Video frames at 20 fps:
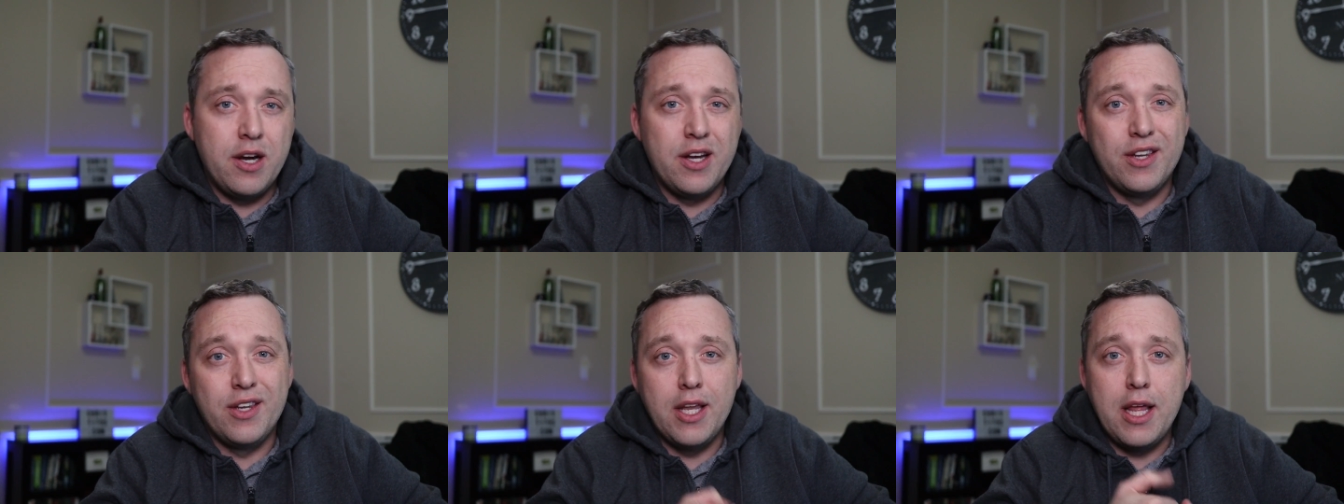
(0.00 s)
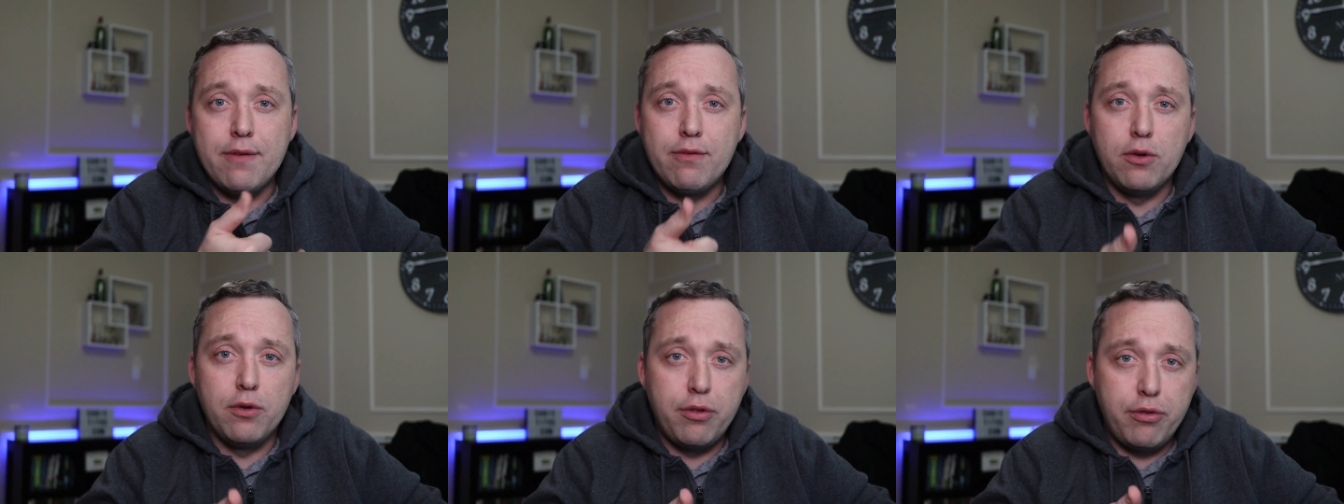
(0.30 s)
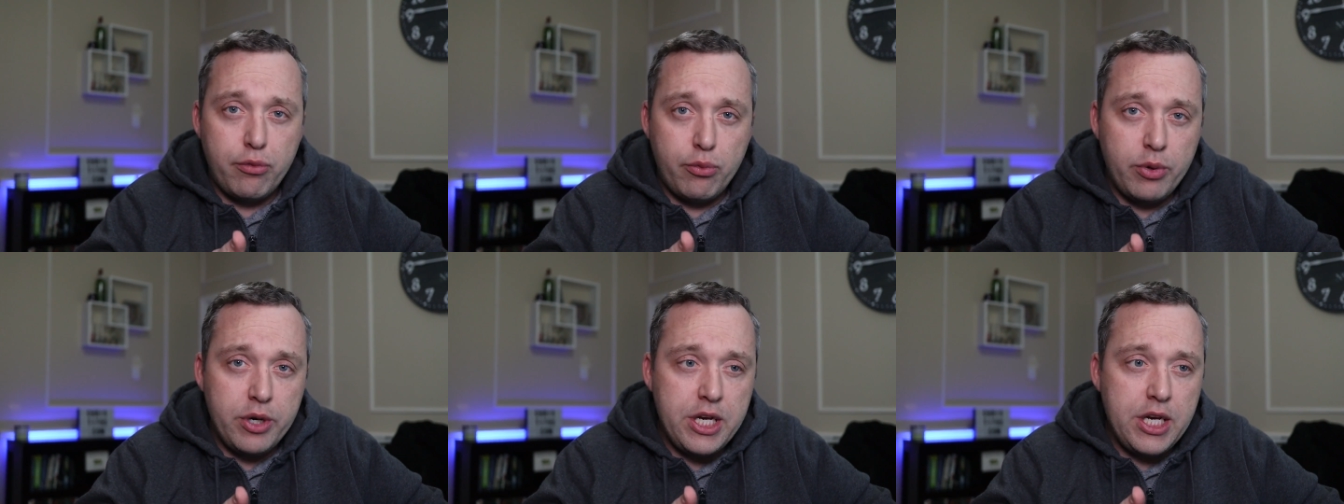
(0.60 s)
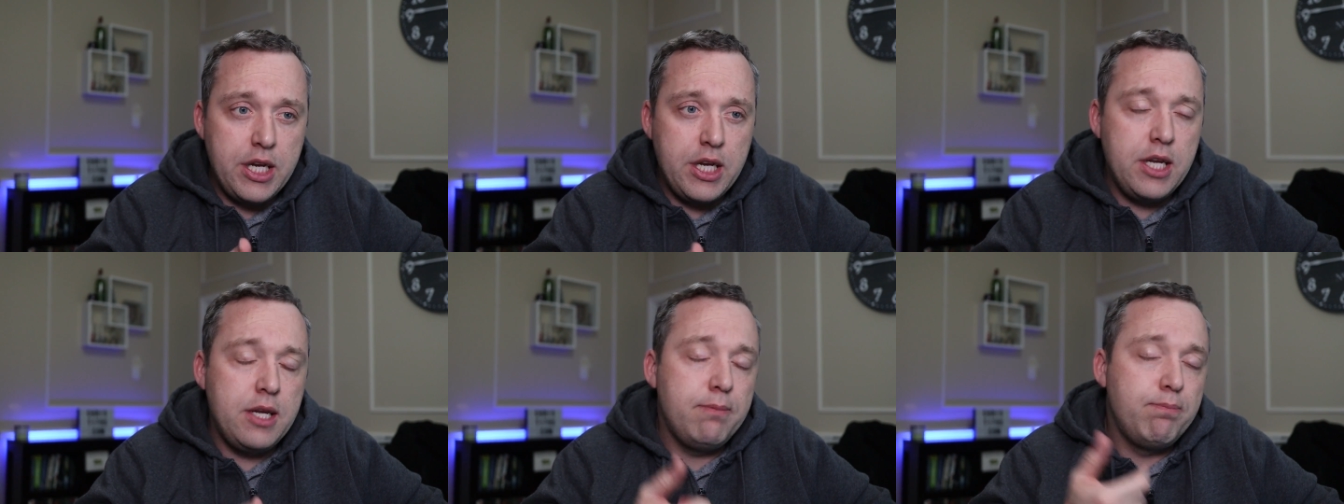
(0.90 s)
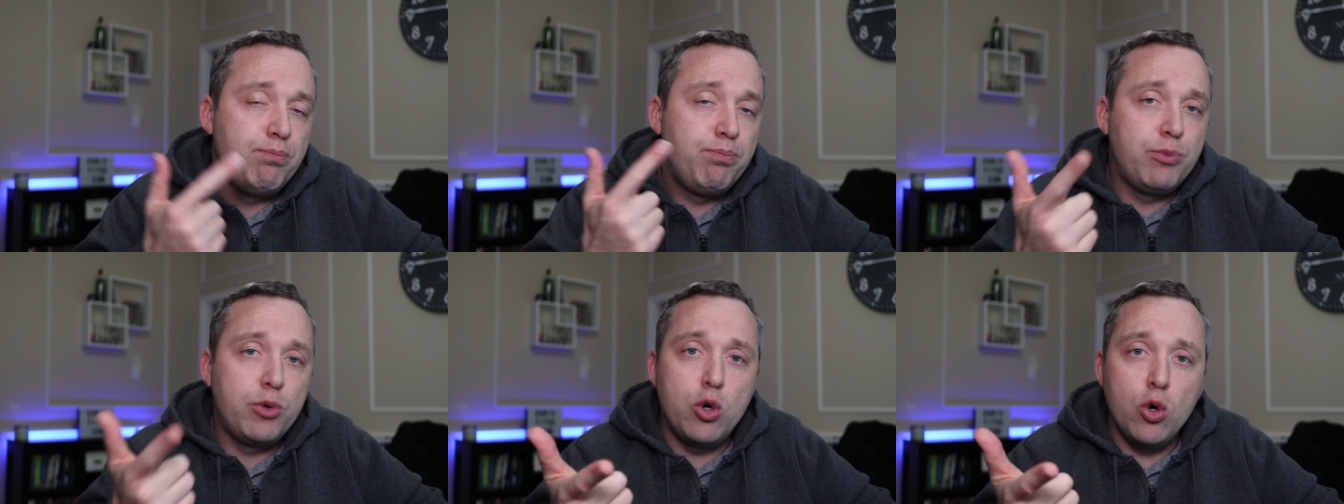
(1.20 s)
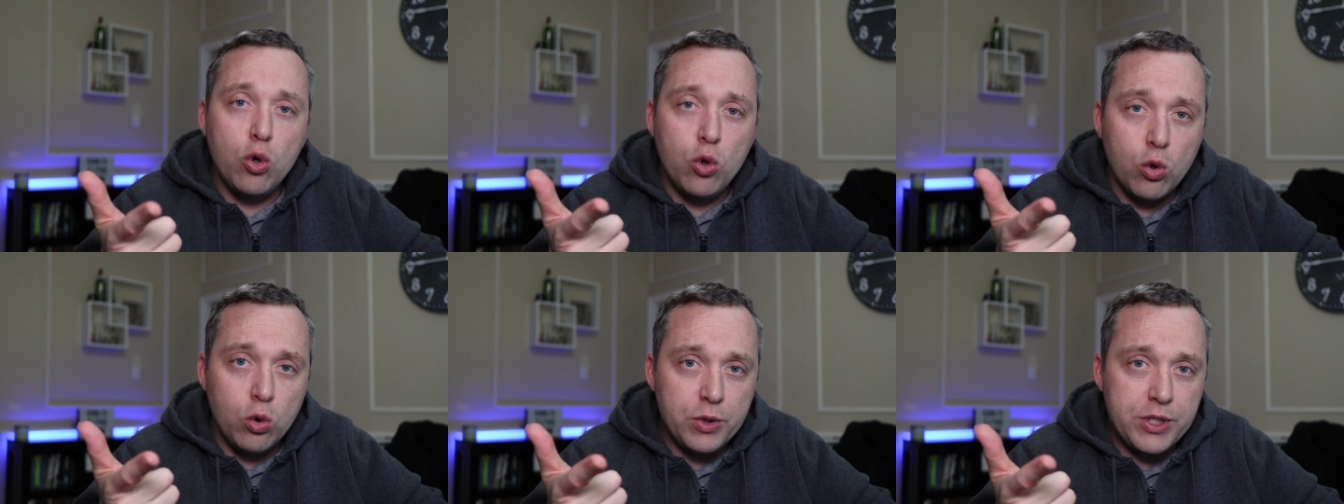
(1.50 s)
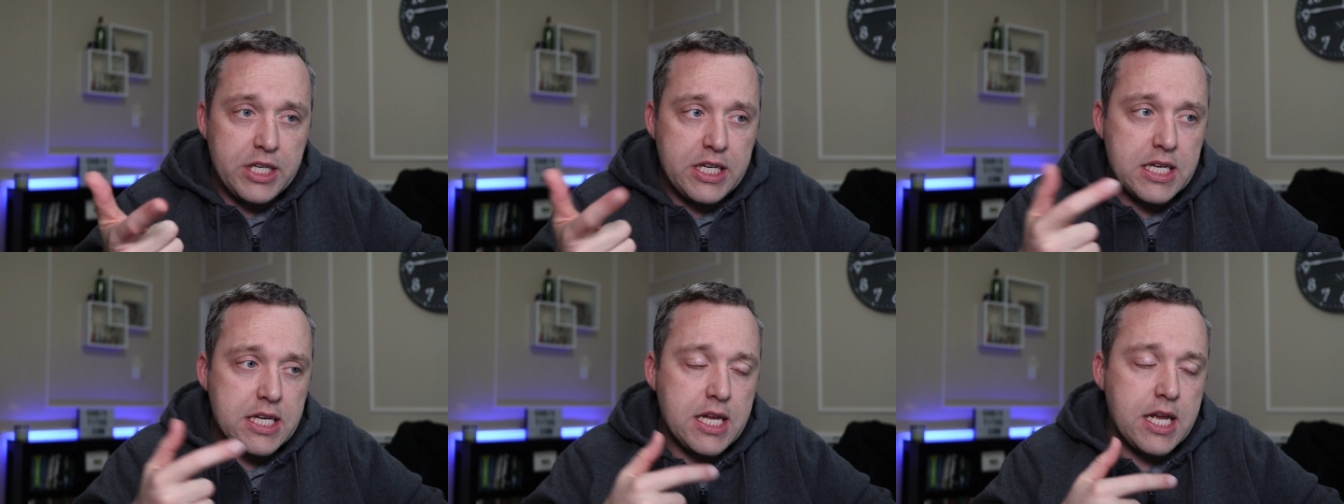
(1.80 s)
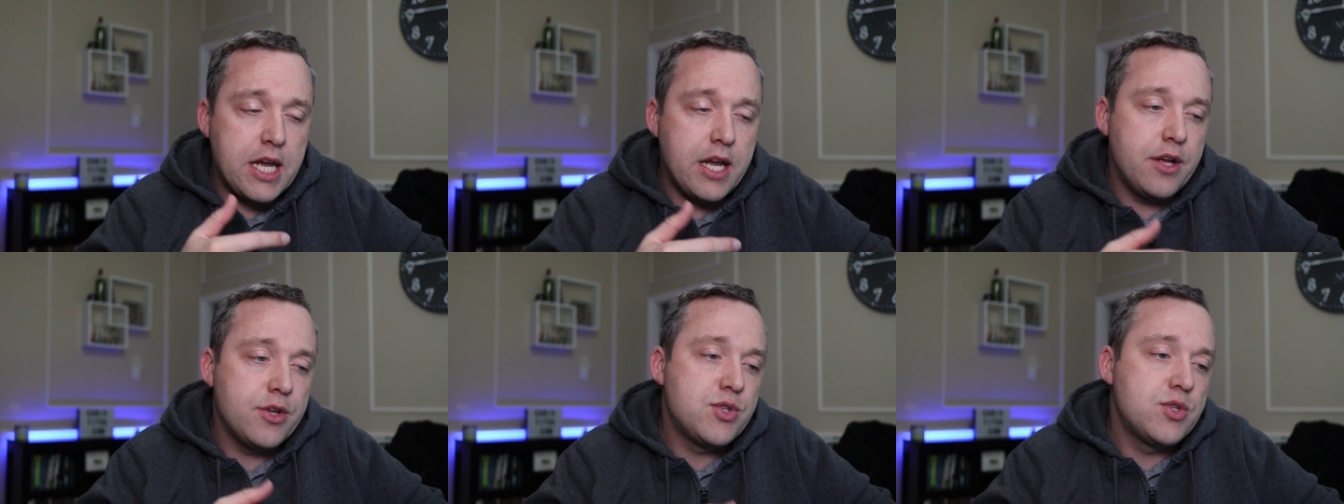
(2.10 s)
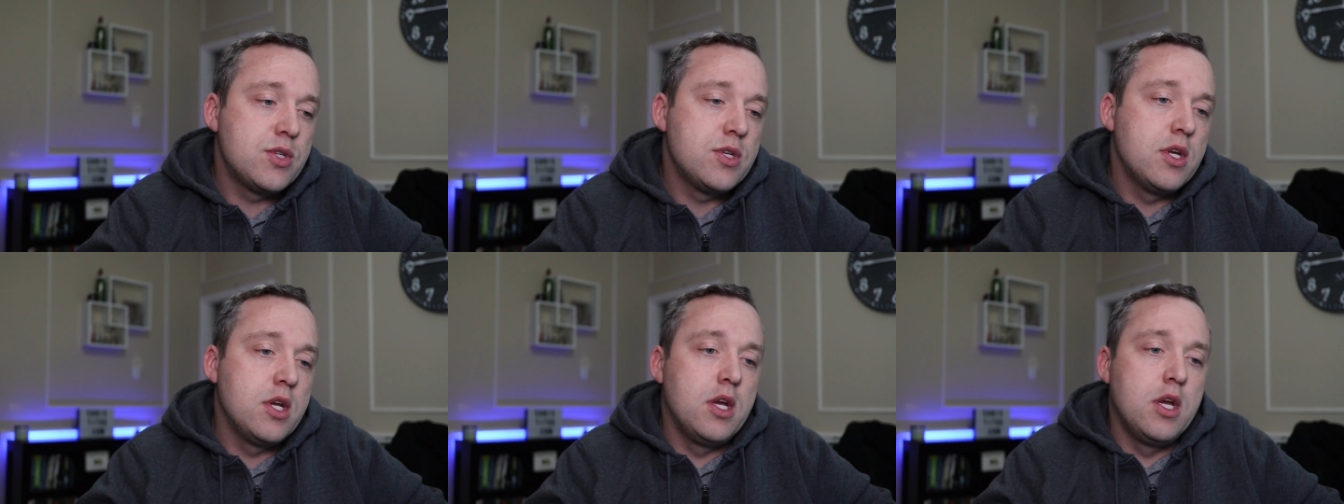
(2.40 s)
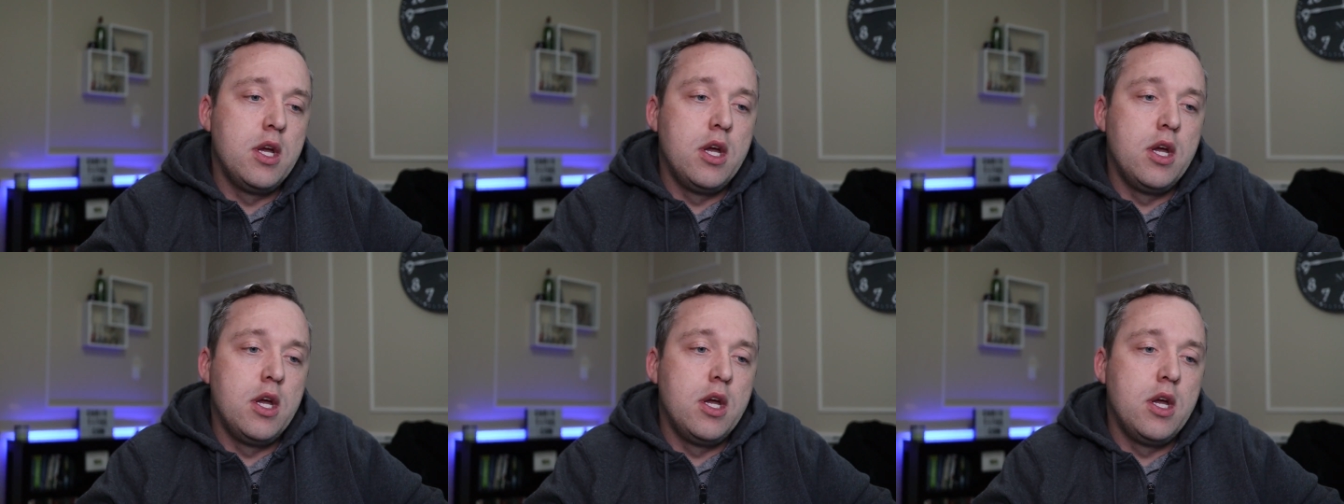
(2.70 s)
on level 3, Google DNS,